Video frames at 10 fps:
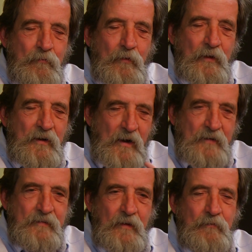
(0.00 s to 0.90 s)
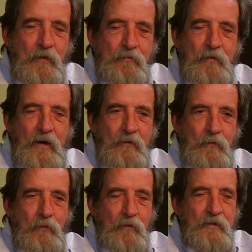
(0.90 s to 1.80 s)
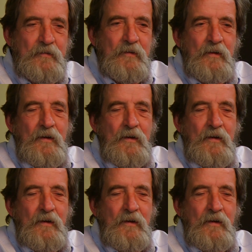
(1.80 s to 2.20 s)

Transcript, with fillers: from the concept of alcoholics